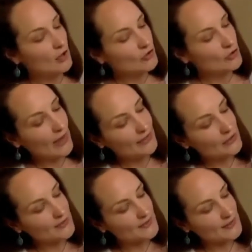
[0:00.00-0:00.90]
So at
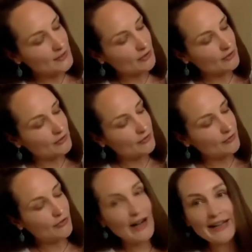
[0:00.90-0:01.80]
the center of the
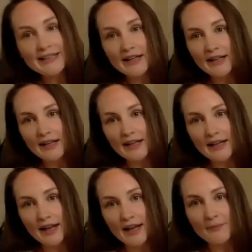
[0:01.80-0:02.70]
fractal
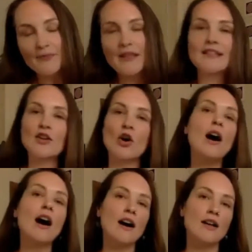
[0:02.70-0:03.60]
here is our
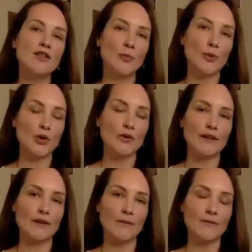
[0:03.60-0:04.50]
heart
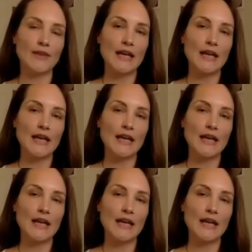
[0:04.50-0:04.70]
portal.